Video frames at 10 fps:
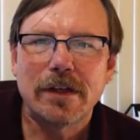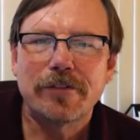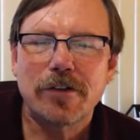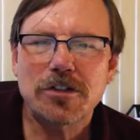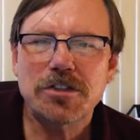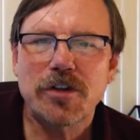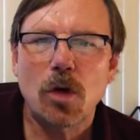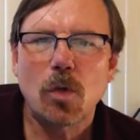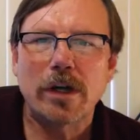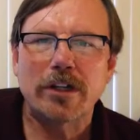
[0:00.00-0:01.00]
First of
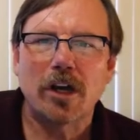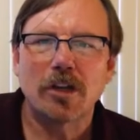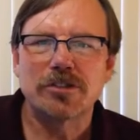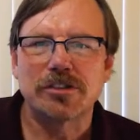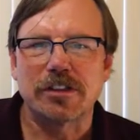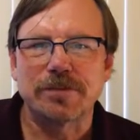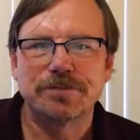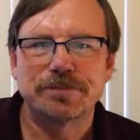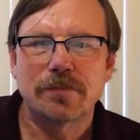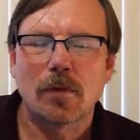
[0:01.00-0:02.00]
all, what causes it?
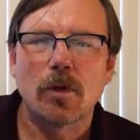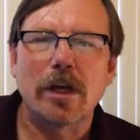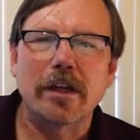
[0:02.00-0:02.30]
Well,